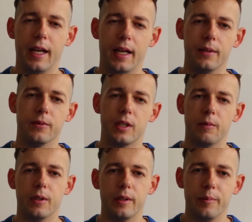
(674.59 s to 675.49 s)
and if
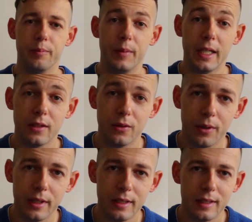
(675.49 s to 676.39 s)
someone makes
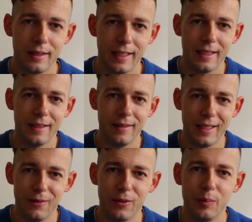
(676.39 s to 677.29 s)
noise, then
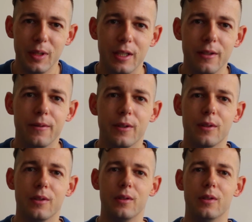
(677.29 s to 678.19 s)
it will be
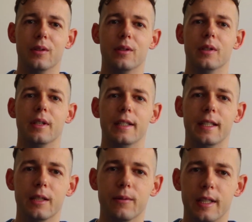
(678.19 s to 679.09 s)
difficult to
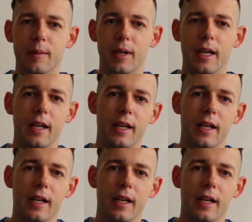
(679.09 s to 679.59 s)
deal with them.